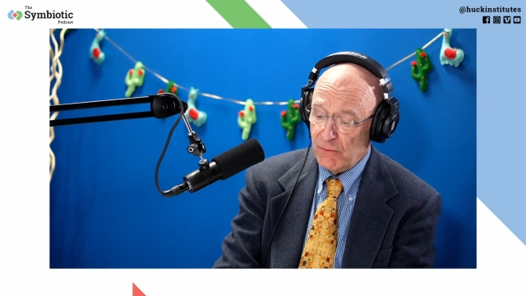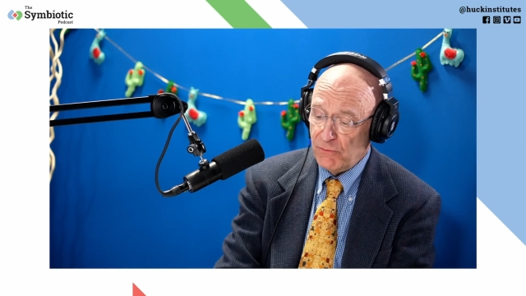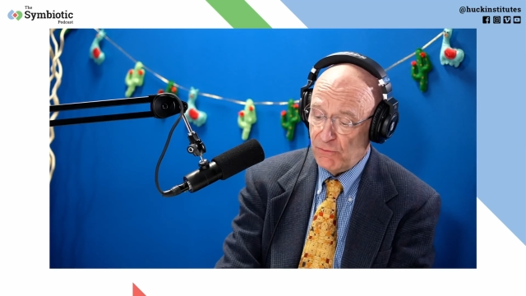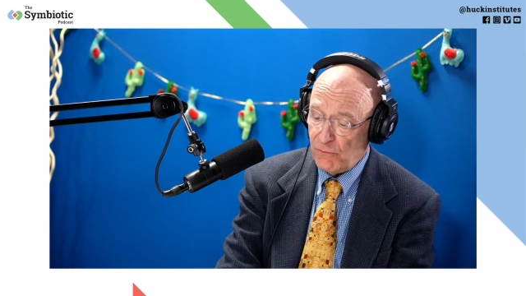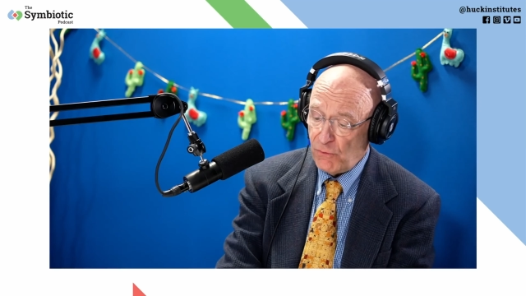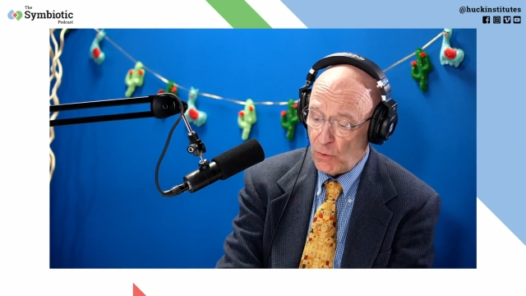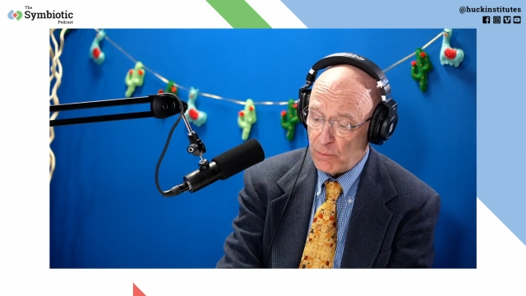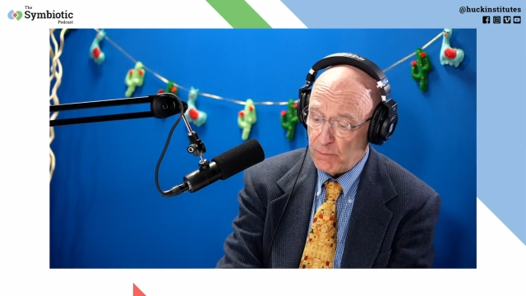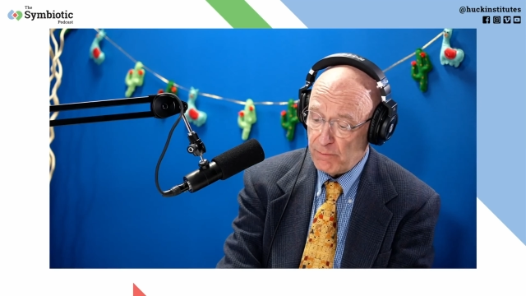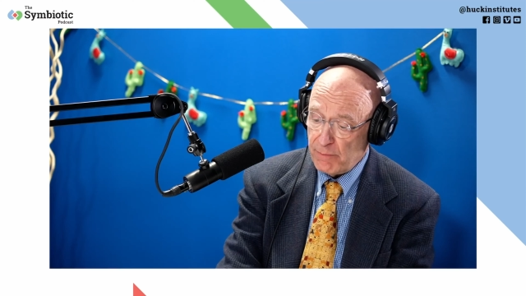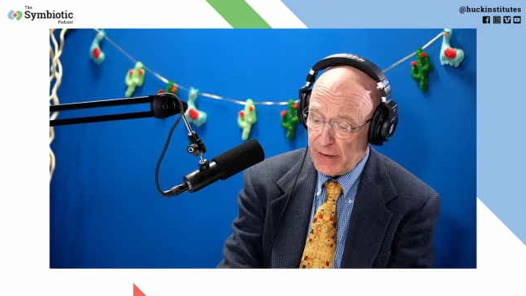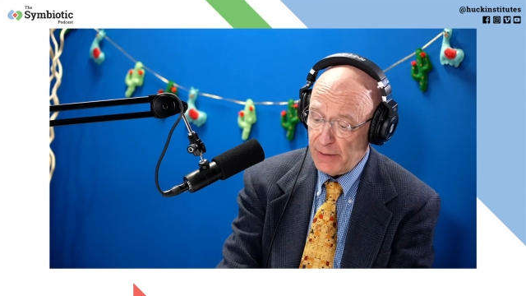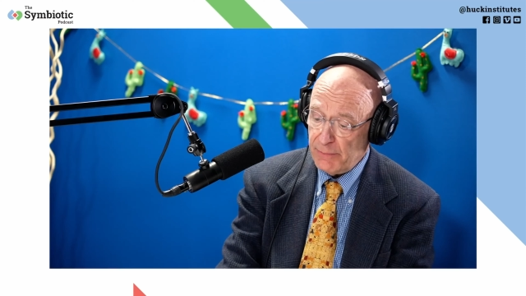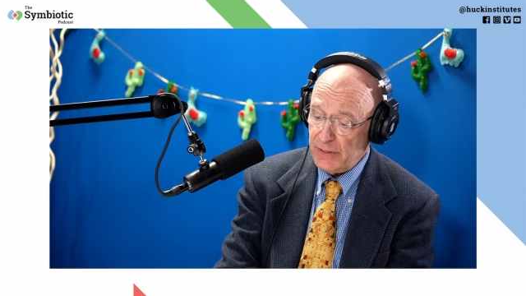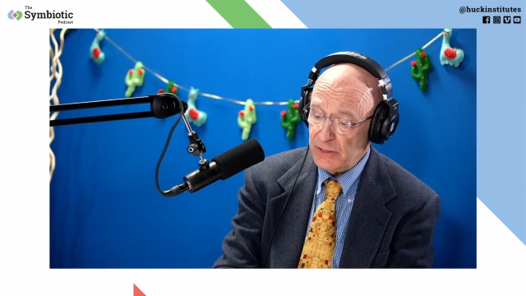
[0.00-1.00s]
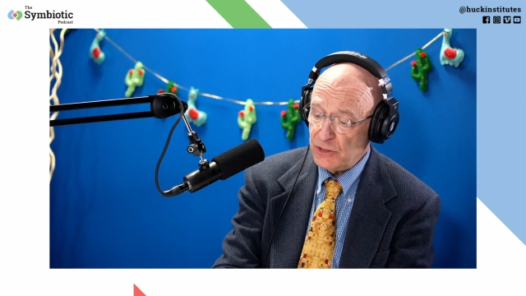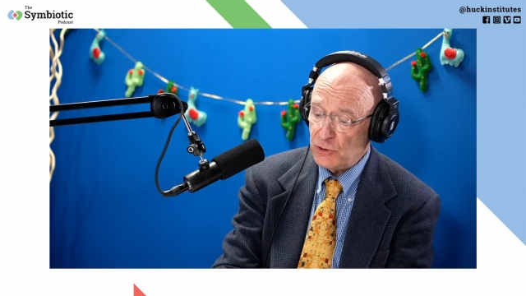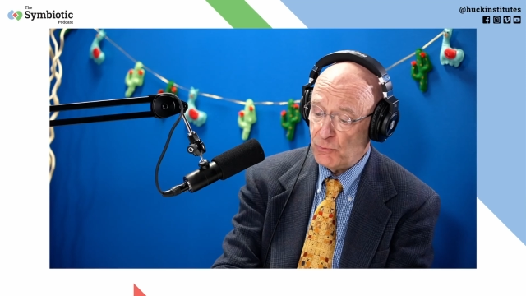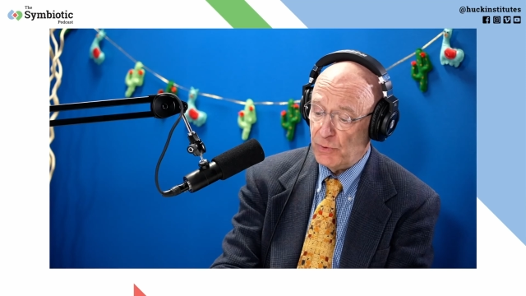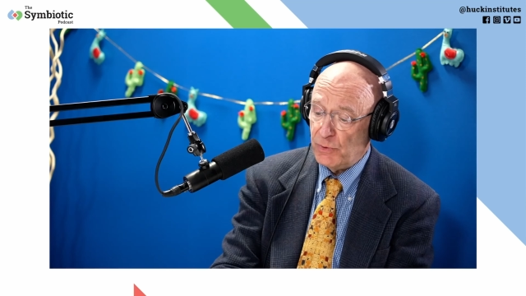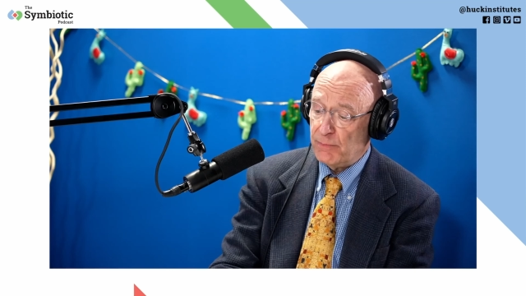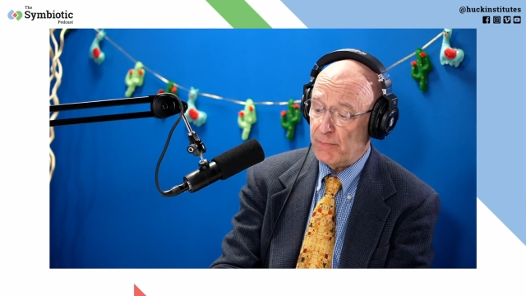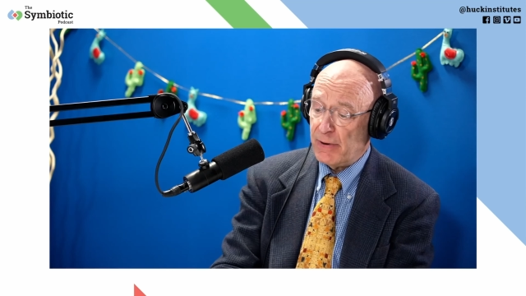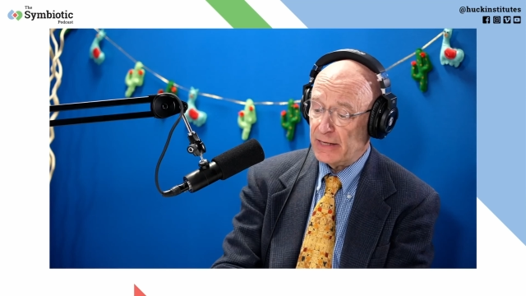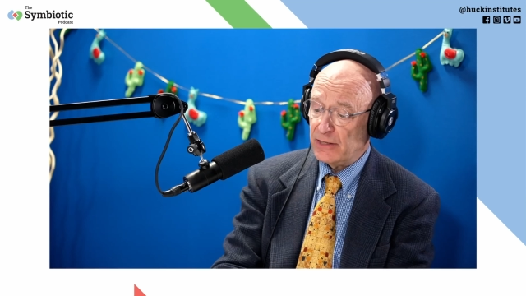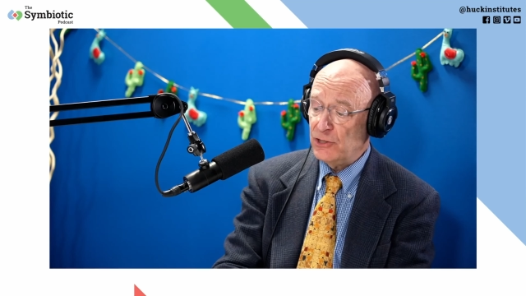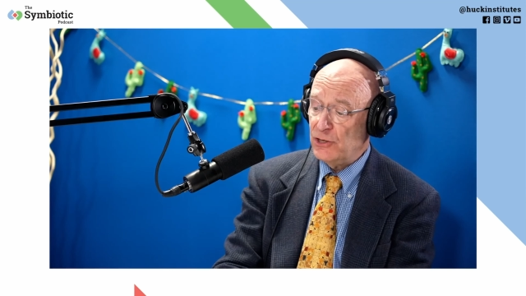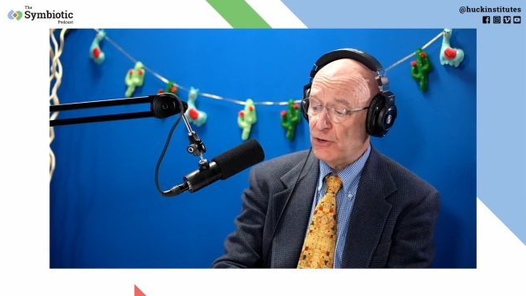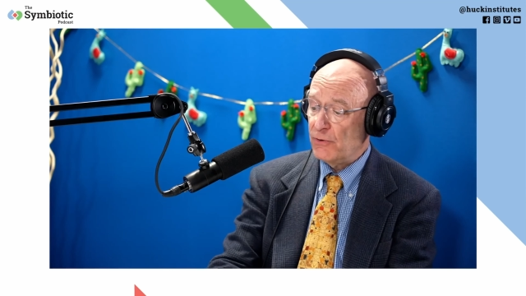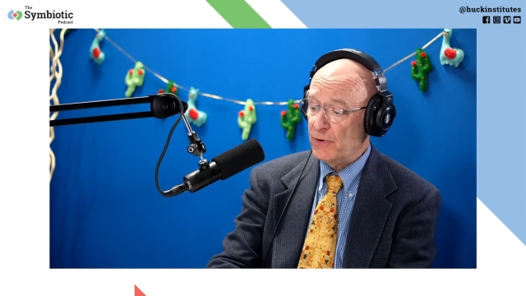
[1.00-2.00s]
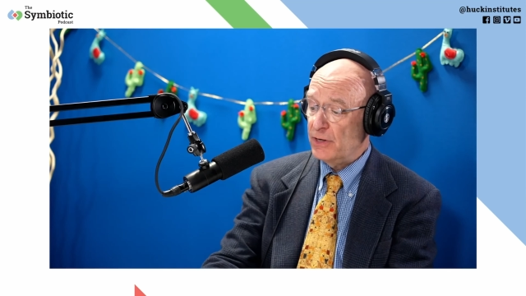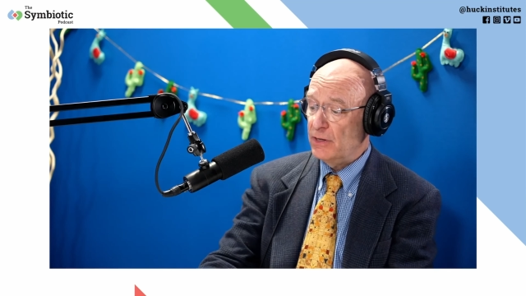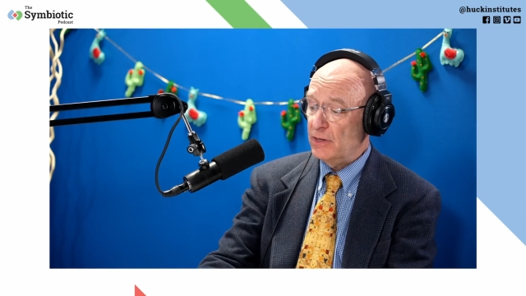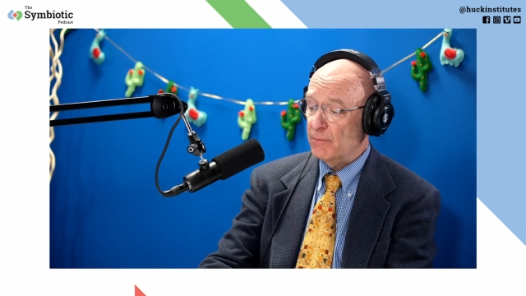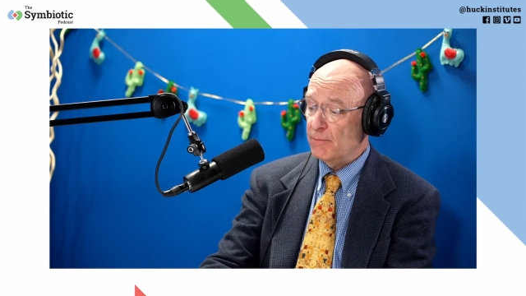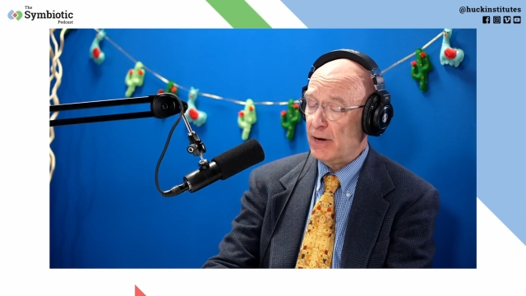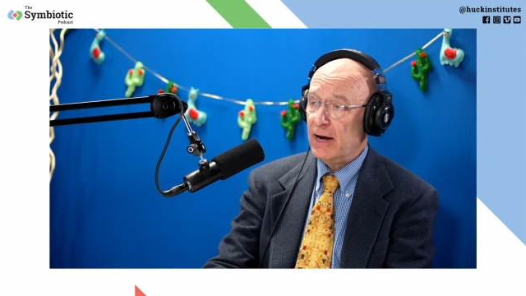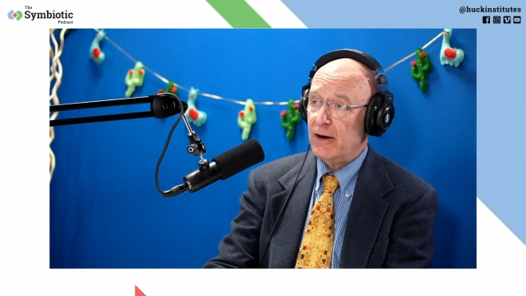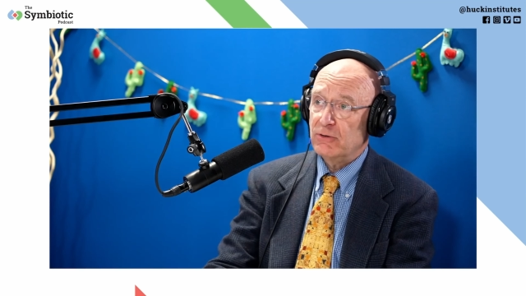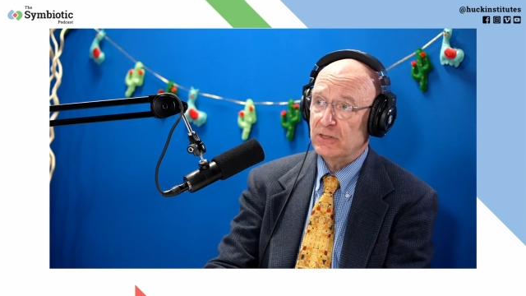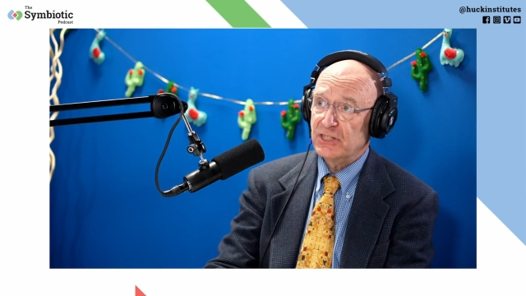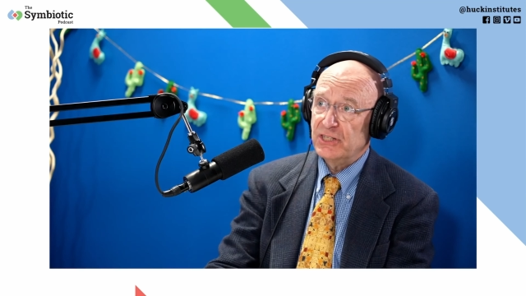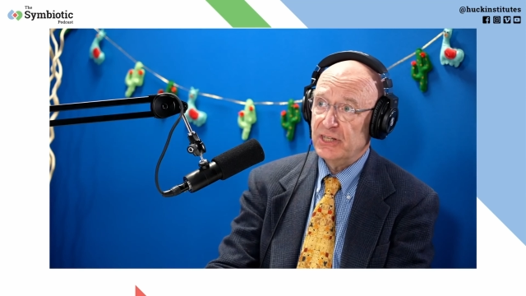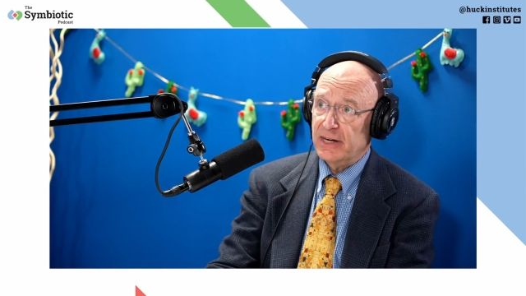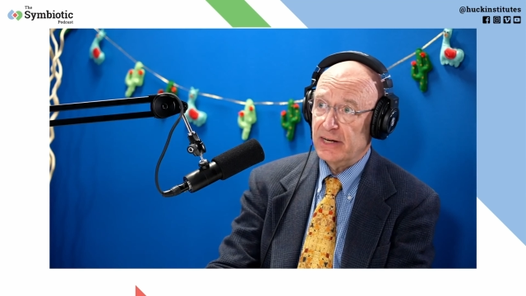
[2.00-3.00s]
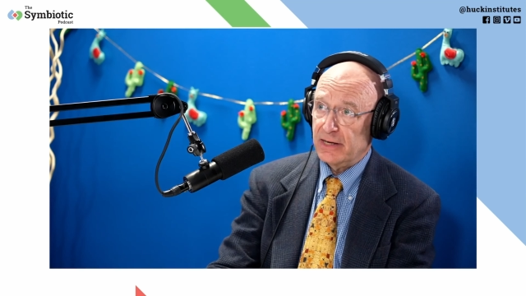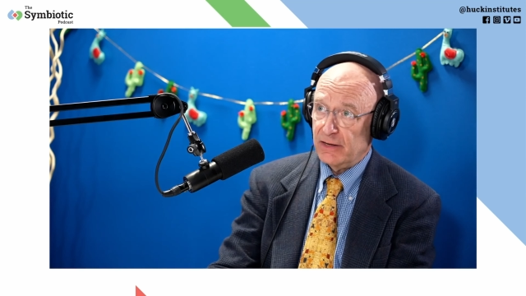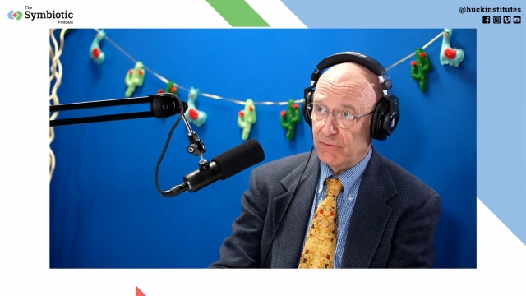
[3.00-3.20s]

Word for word: for babies with bacterial and parasitic